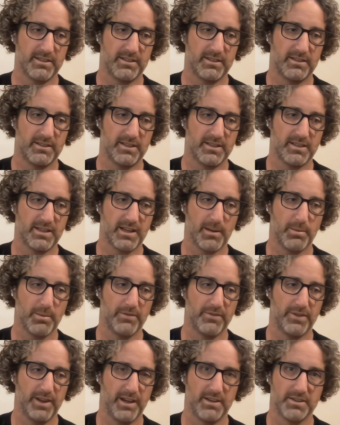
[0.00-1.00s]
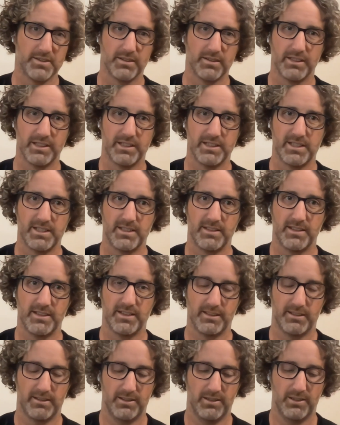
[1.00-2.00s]
there's a couple of founders on LinkedIn that,
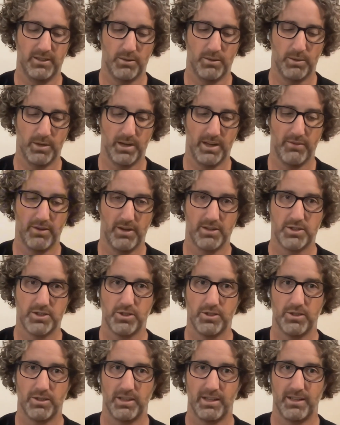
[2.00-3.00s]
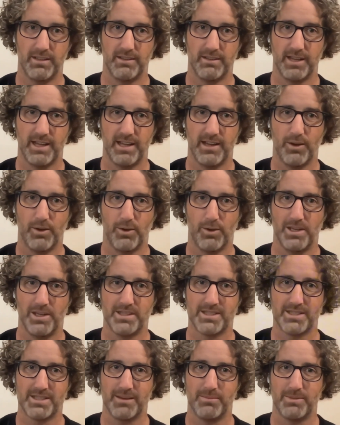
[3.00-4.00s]
whenever I tune in, they always
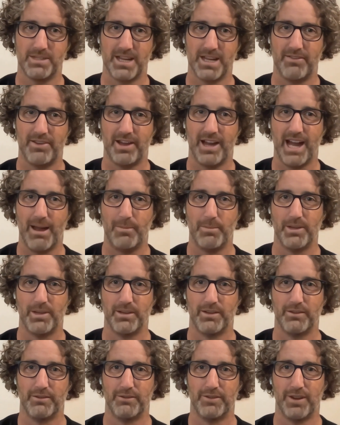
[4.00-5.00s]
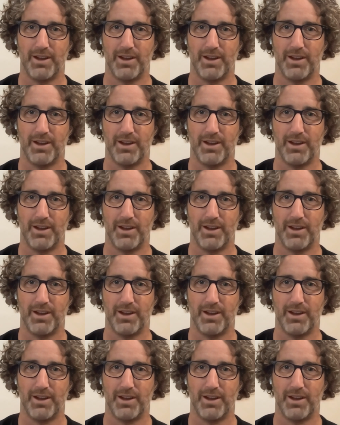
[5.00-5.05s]
seem to have a habit of